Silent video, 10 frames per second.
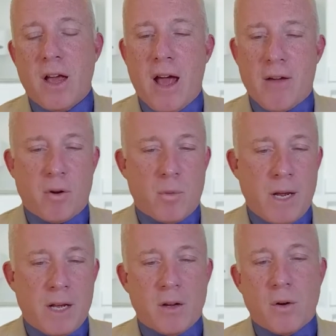every
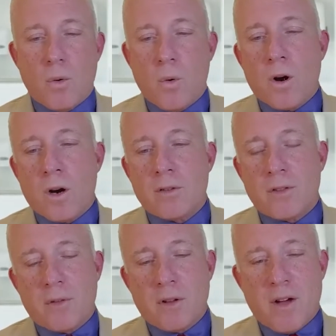week, or
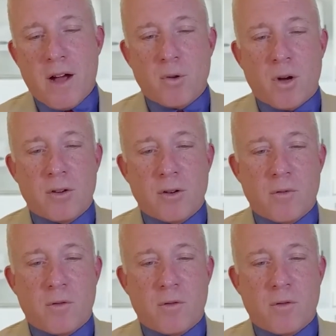seventy-five to one hundred